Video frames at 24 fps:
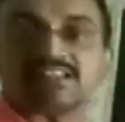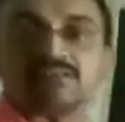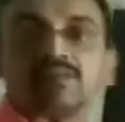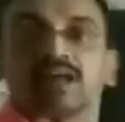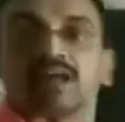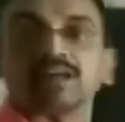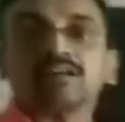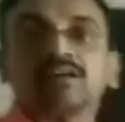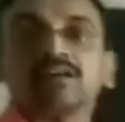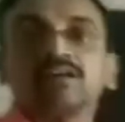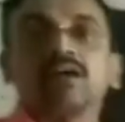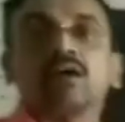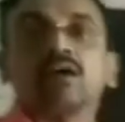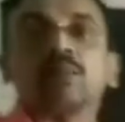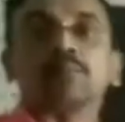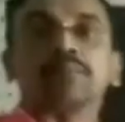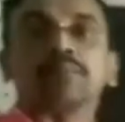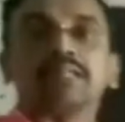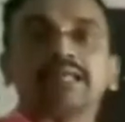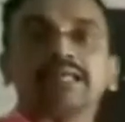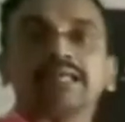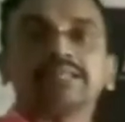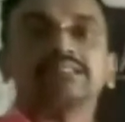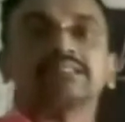but
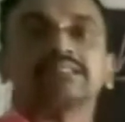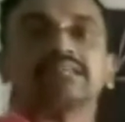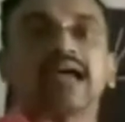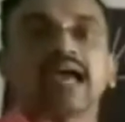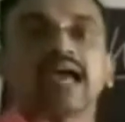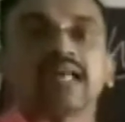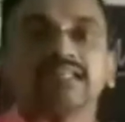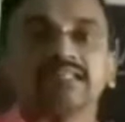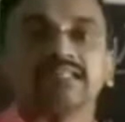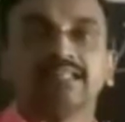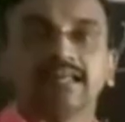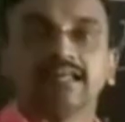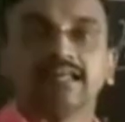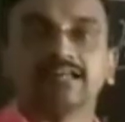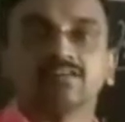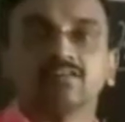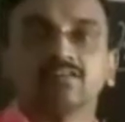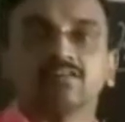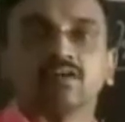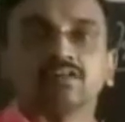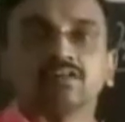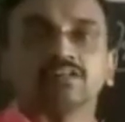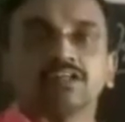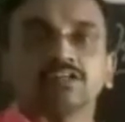place and
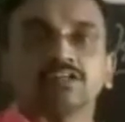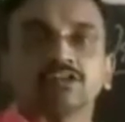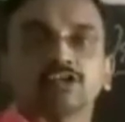date on the